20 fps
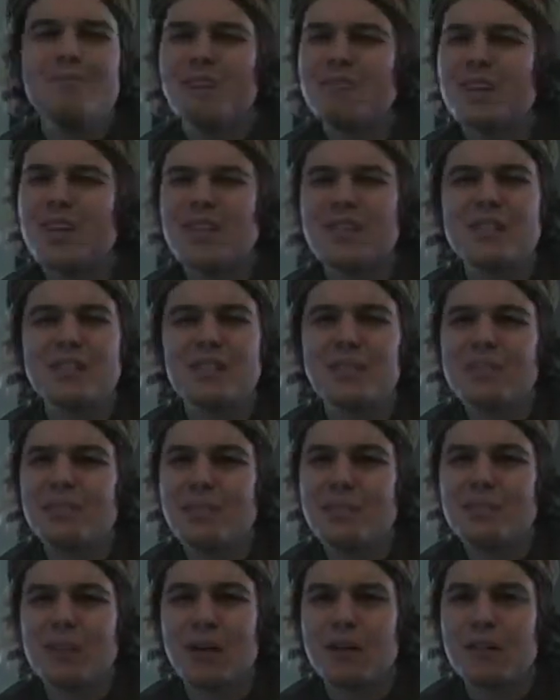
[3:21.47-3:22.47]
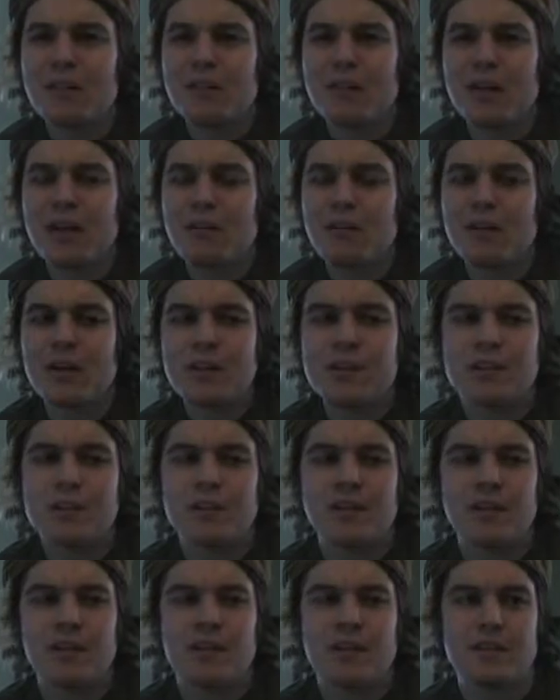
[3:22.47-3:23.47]
Doesn't really bug me that much,
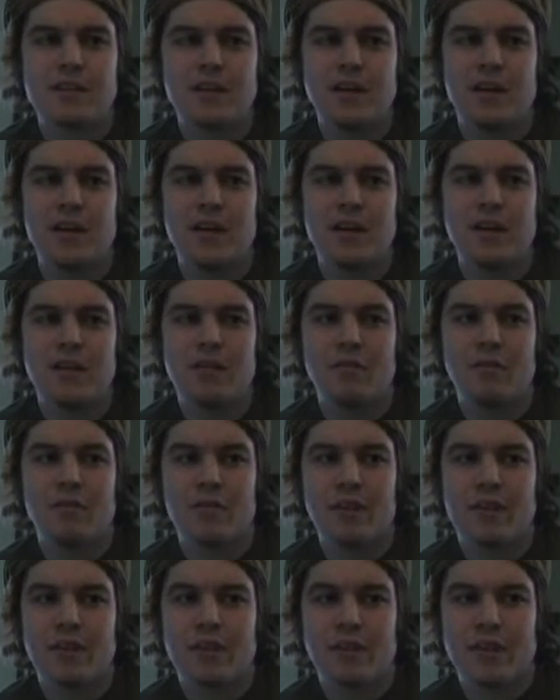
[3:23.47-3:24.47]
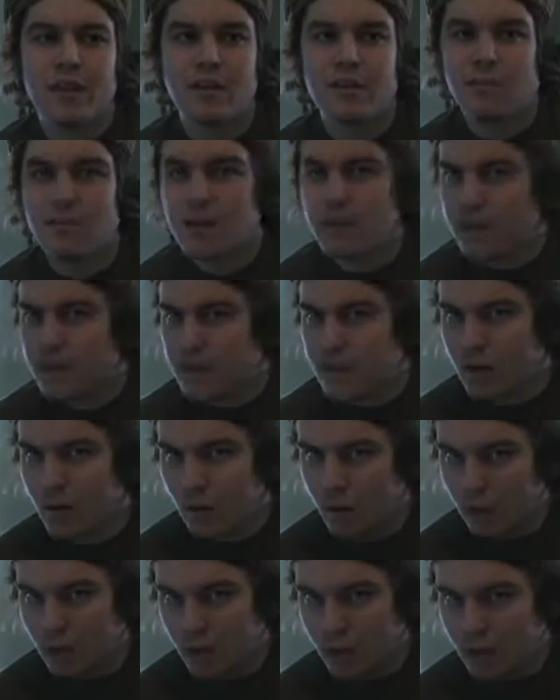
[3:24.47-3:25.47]
because I don't feel like they committed a
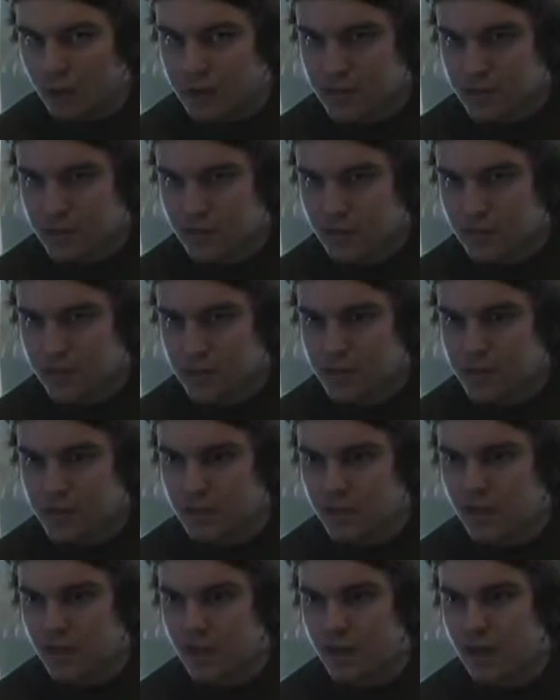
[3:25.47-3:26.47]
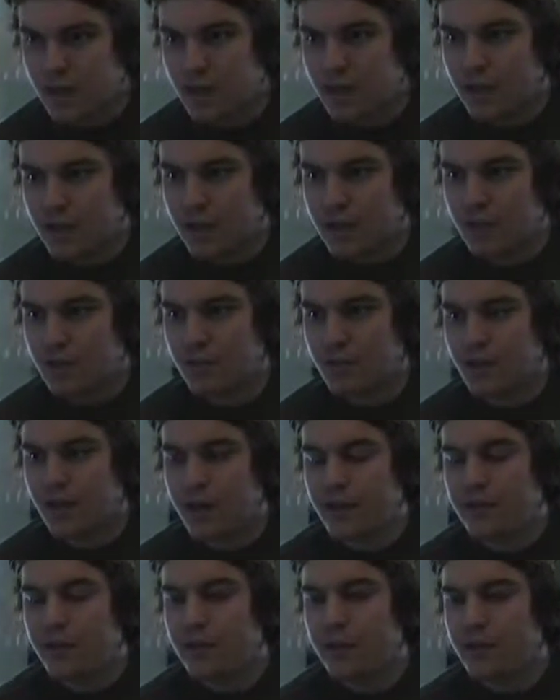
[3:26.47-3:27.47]
whole lot to it.
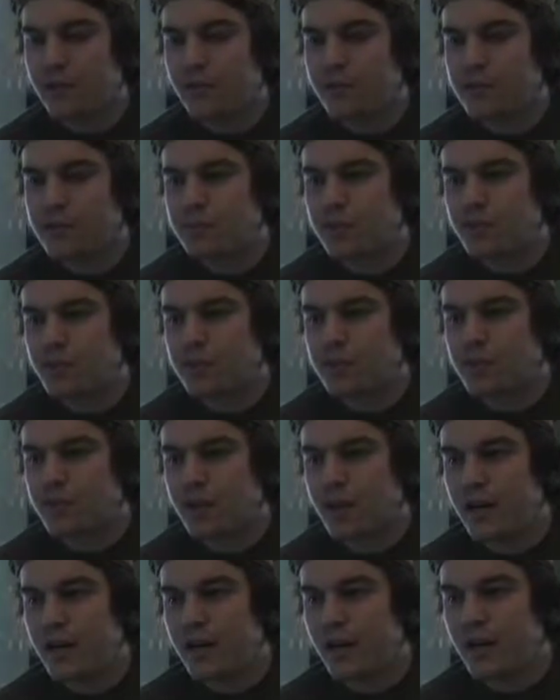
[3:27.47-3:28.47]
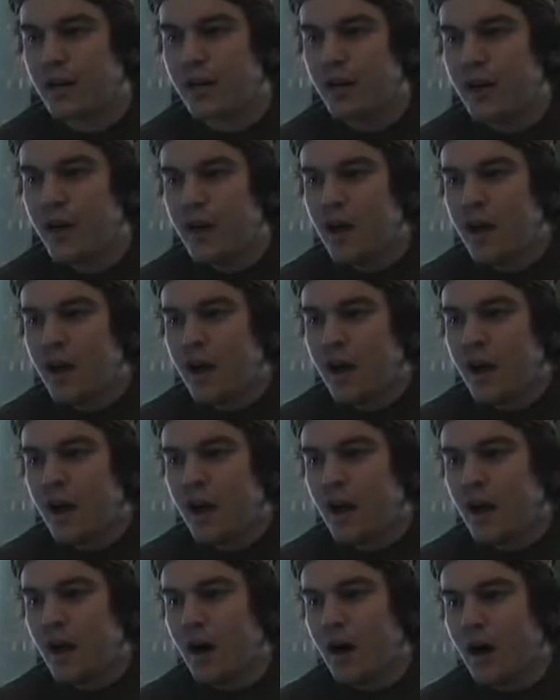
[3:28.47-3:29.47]
I think it was supposed to try to...
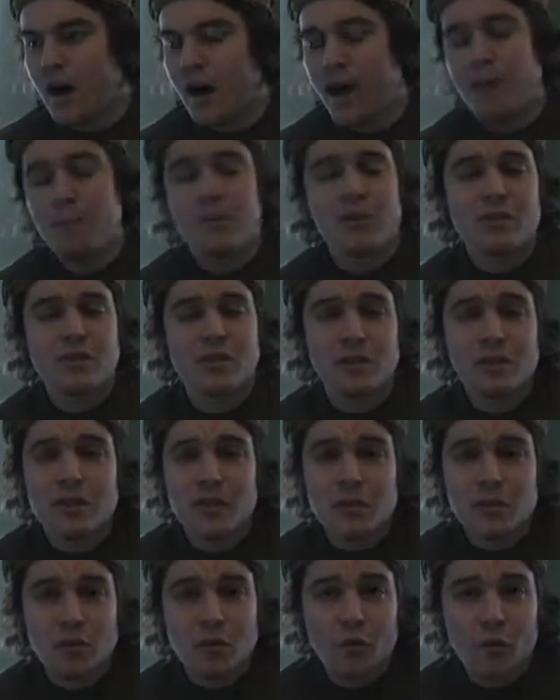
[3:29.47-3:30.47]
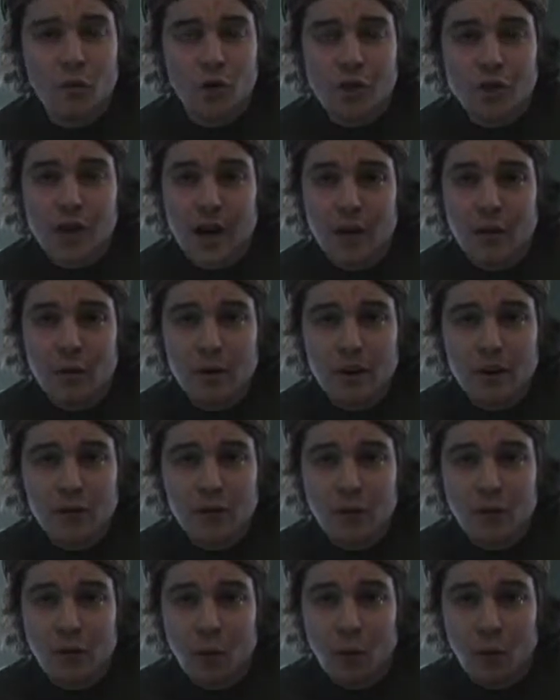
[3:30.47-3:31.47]
I personally think it was foreshadowing
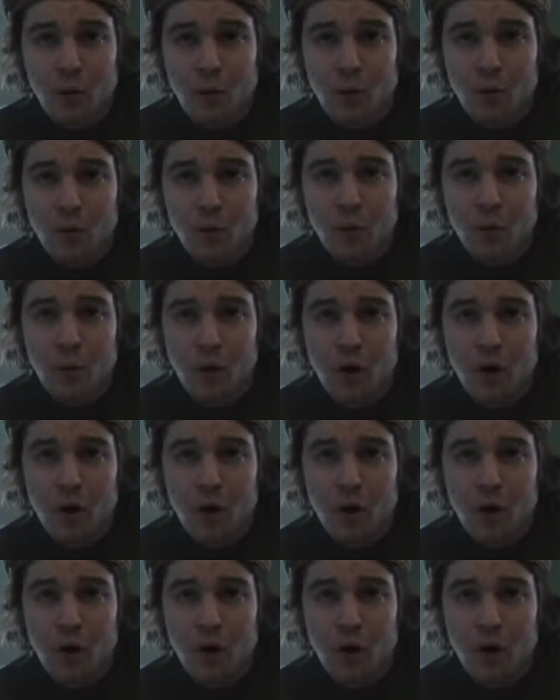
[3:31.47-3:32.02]
for